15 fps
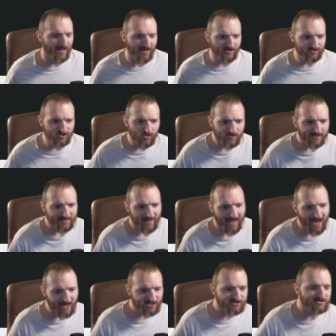you can
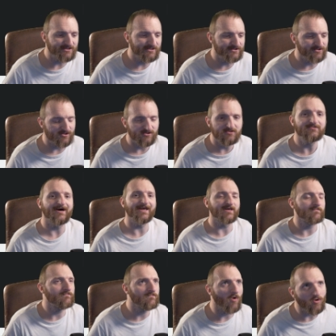actually do like
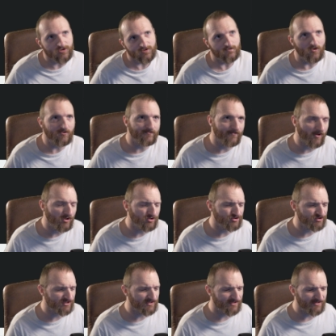multiple
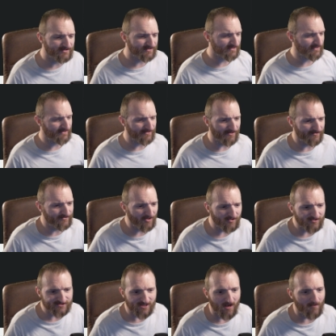versions and
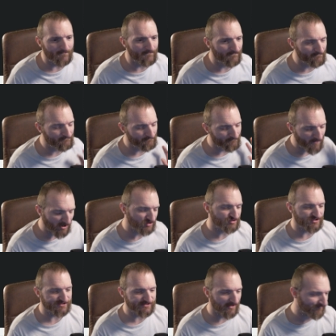there's a bunch
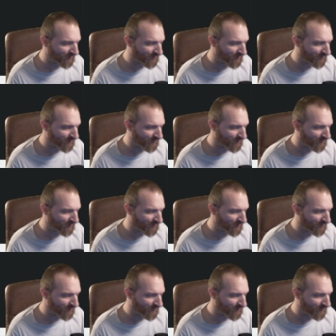of stuff